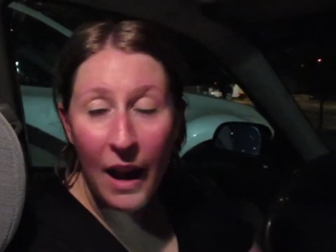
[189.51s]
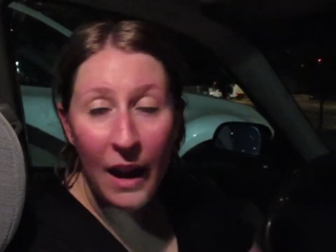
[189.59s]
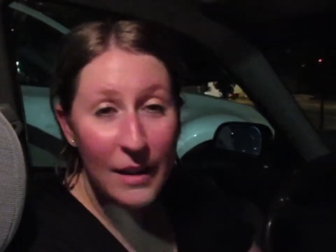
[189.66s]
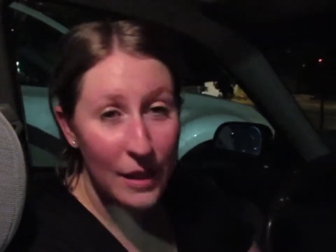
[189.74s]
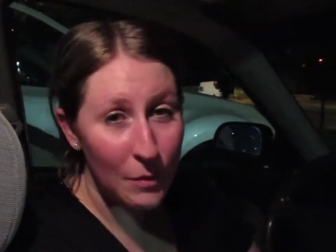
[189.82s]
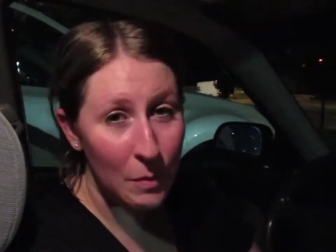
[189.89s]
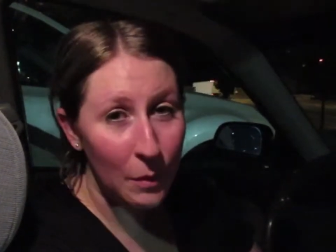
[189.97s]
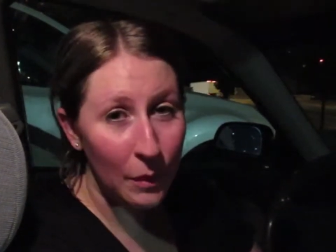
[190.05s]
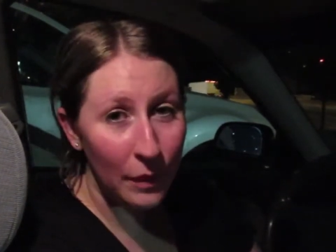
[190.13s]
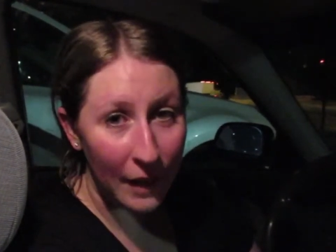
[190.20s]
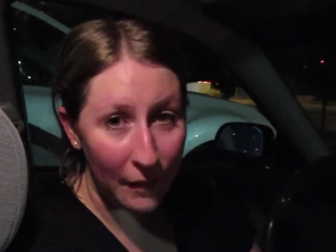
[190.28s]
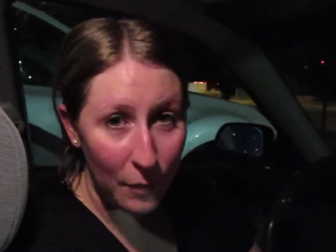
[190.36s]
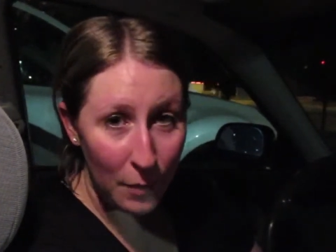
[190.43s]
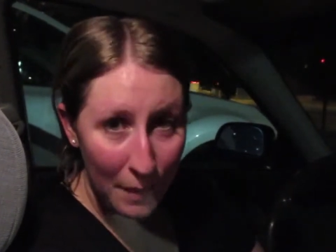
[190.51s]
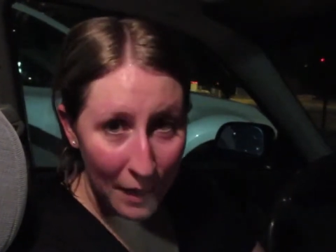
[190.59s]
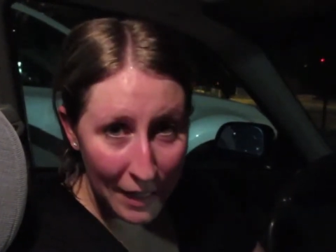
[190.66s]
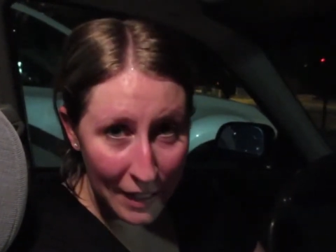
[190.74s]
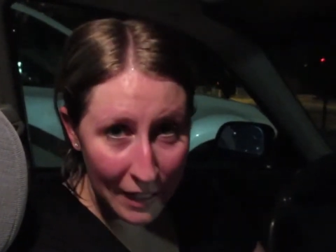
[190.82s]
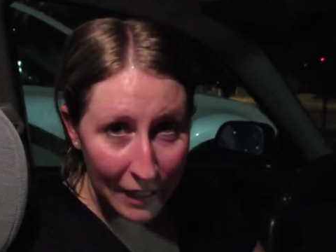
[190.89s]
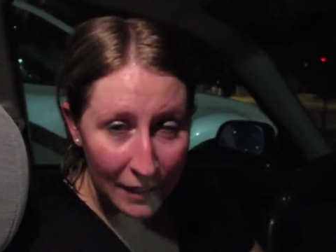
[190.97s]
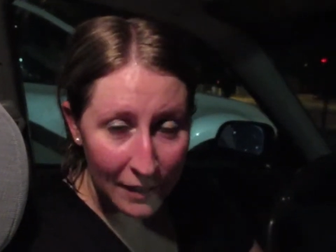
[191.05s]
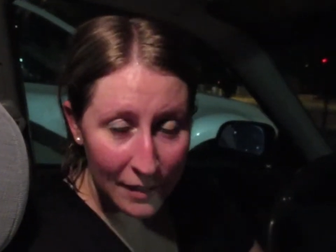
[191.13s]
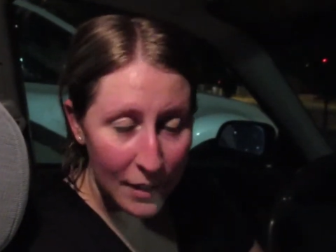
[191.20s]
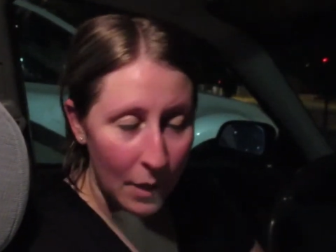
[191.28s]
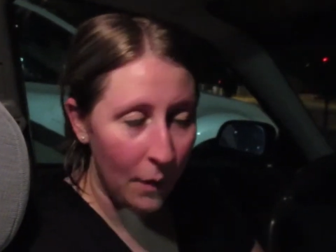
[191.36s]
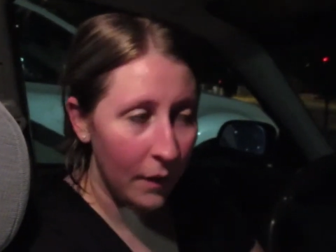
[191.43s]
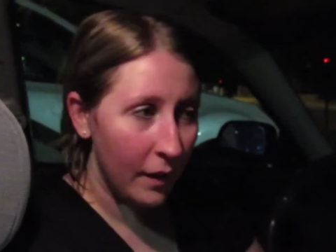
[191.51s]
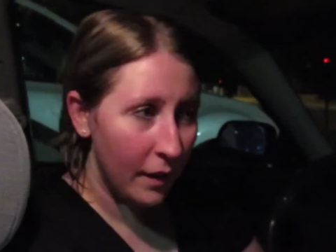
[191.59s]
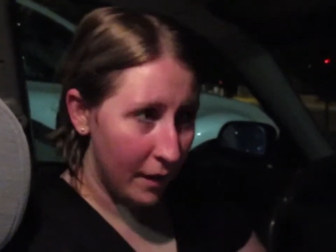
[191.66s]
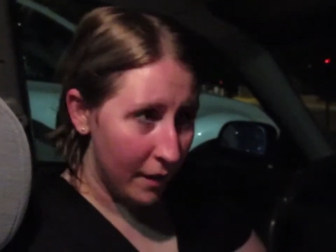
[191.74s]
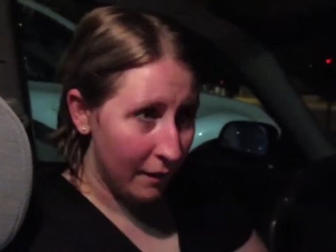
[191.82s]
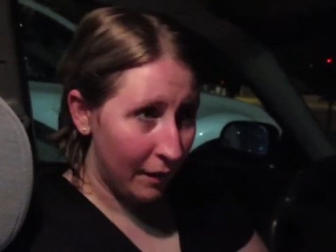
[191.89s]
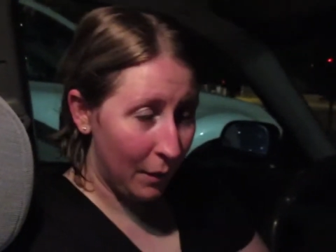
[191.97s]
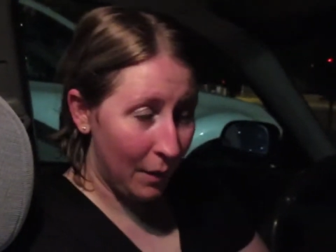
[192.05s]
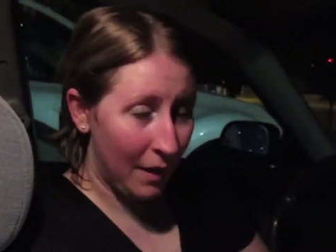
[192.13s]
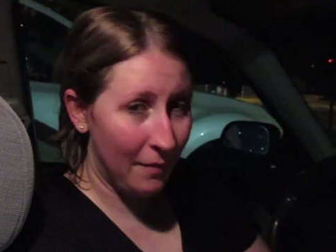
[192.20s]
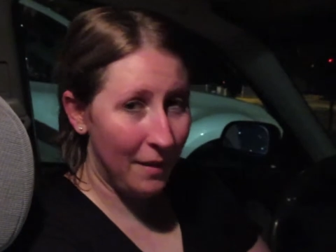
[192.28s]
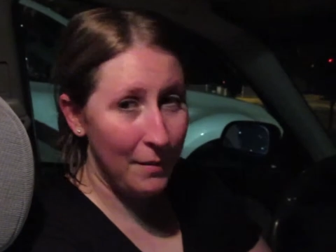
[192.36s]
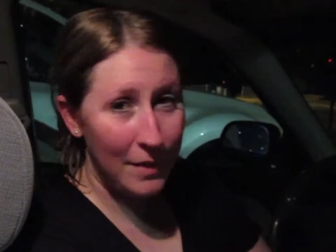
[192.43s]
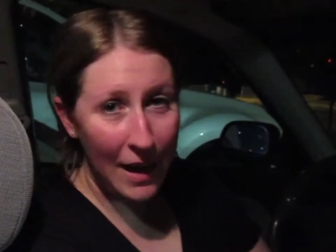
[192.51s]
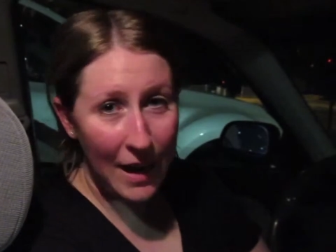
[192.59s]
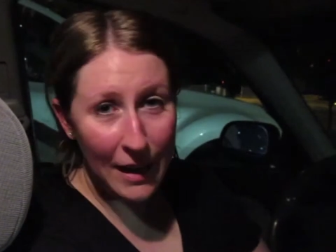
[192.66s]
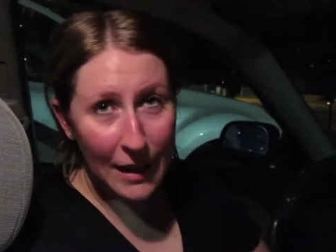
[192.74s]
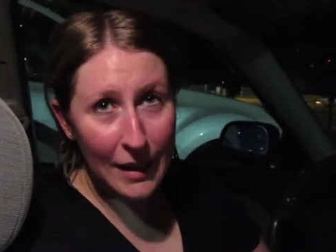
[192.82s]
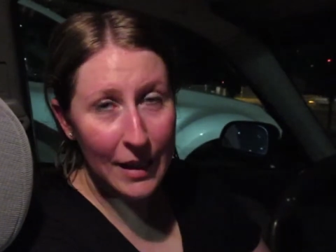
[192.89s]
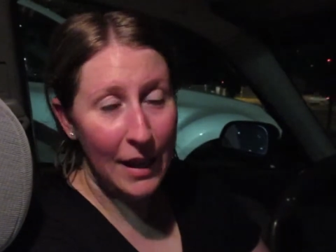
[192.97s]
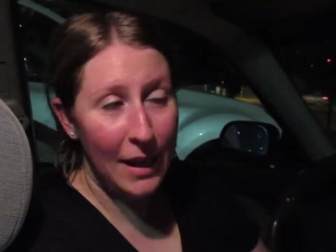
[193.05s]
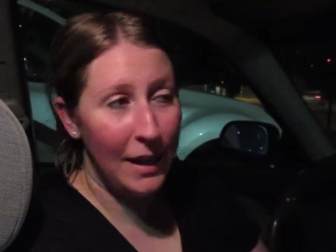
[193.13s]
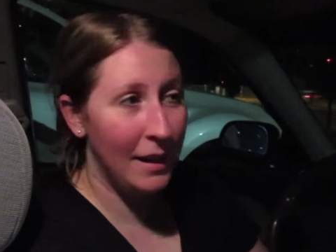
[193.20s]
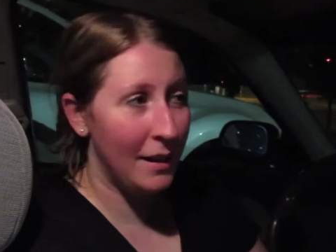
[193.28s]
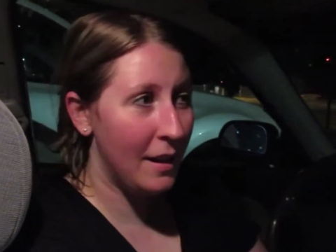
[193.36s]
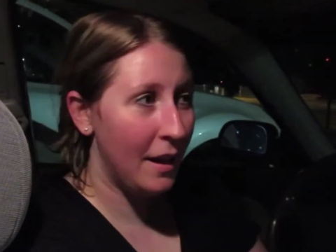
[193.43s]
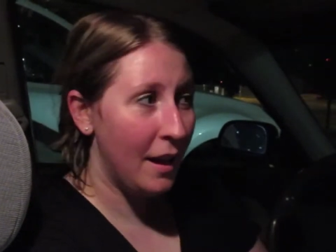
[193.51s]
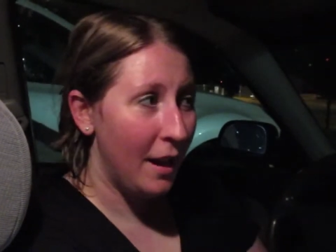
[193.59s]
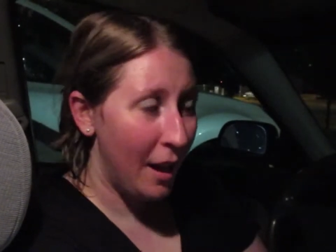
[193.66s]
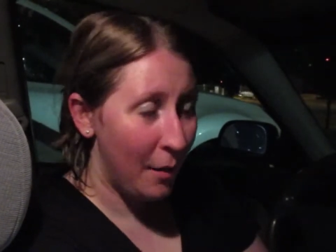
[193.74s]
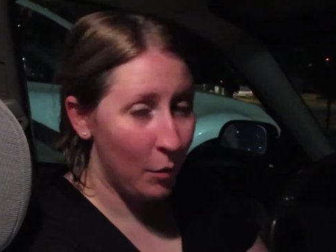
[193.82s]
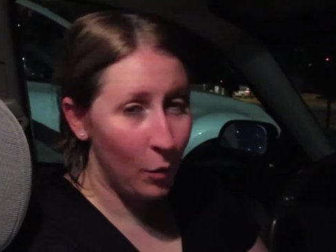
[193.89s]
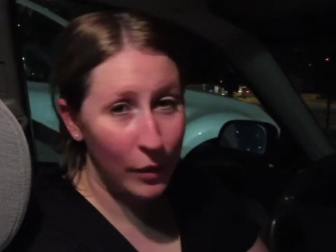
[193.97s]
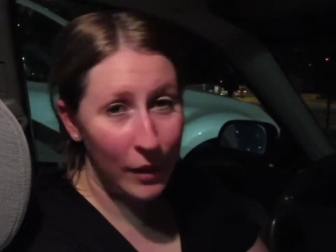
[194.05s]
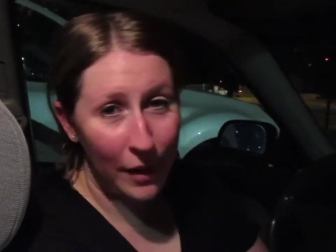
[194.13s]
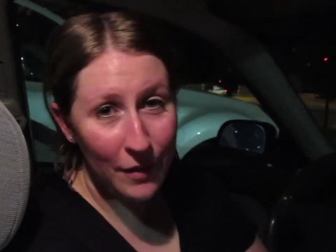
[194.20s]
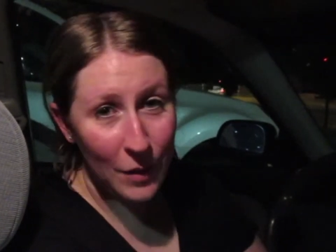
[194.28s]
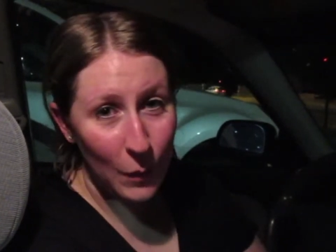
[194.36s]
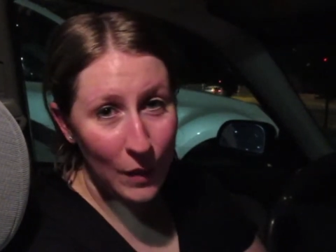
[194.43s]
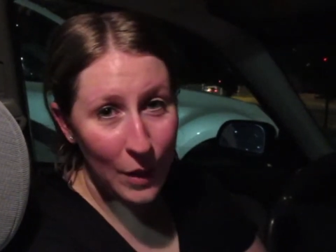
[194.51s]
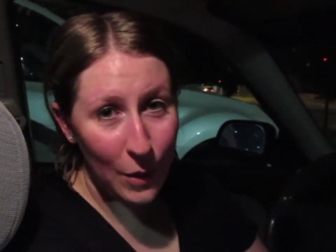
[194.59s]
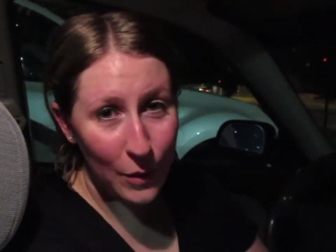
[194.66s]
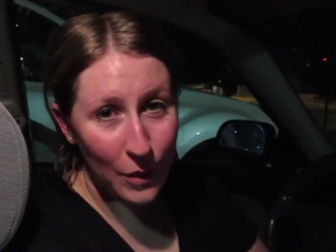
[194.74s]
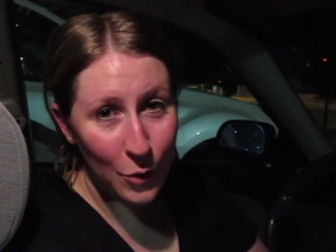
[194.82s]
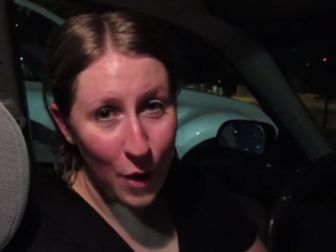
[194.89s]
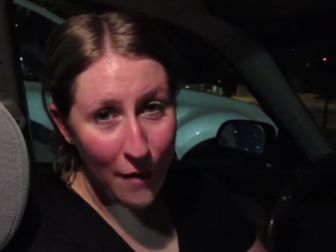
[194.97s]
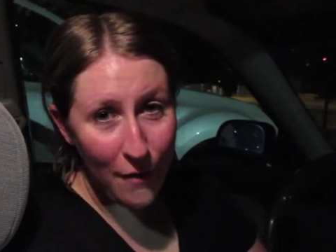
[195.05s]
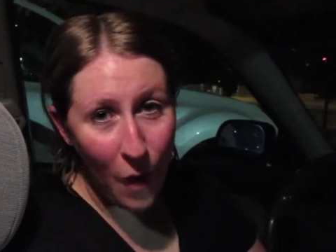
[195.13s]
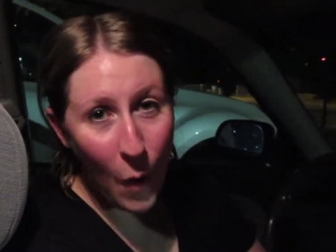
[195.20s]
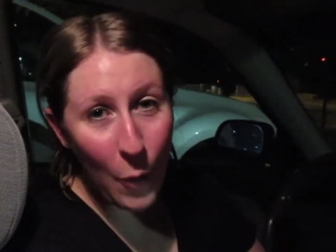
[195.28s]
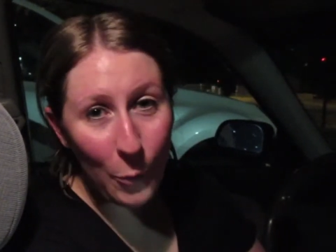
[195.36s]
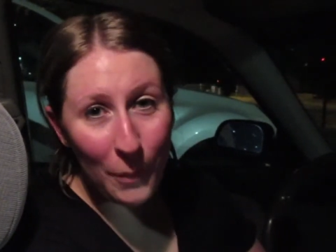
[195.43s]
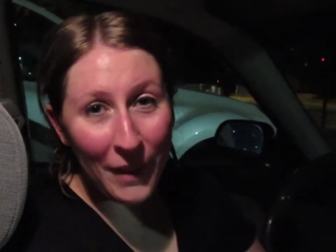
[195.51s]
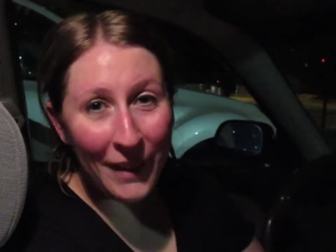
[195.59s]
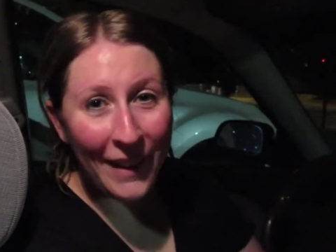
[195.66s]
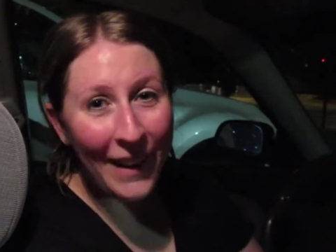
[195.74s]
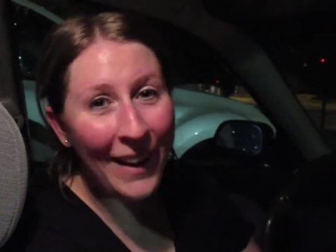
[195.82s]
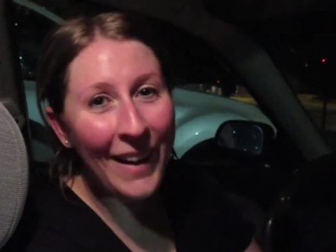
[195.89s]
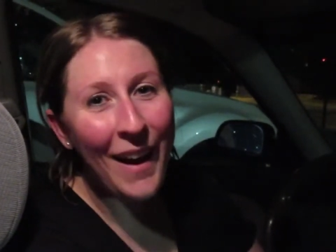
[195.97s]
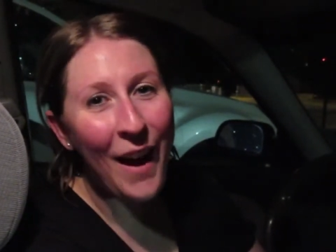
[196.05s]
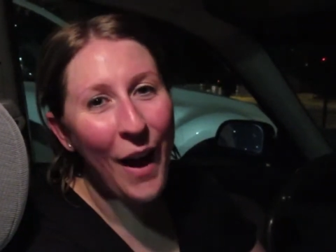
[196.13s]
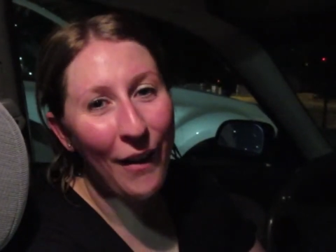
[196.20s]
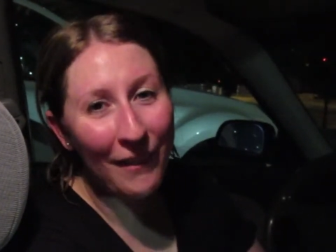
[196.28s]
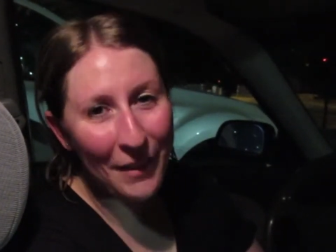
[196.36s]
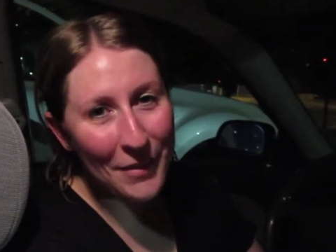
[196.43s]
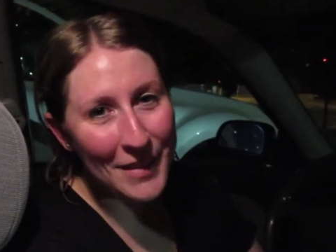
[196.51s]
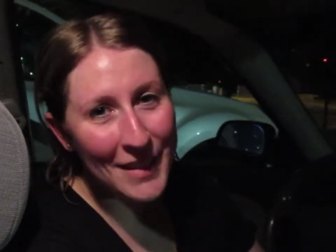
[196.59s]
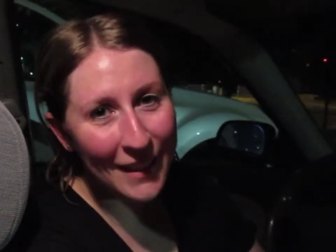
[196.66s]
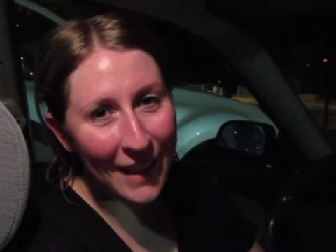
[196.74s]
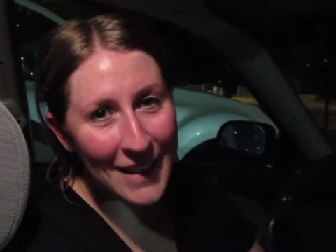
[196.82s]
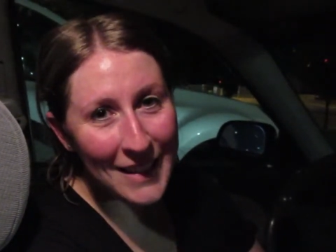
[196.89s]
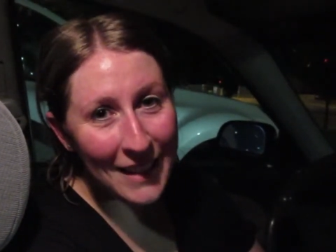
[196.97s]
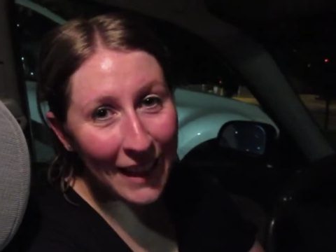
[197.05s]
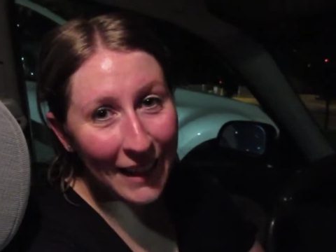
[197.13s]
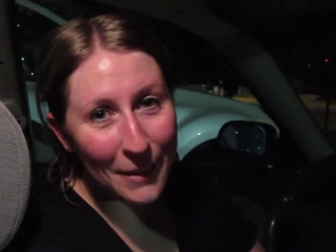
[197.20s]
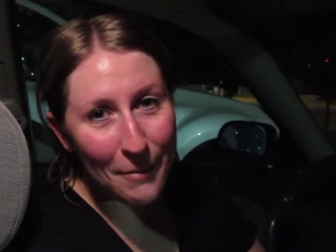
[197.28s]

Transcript: I just have to be really careful with my eating. So anyway, I'm tired and I'm gonna roll down these windows and drive home. Alright, we'll see you guys later.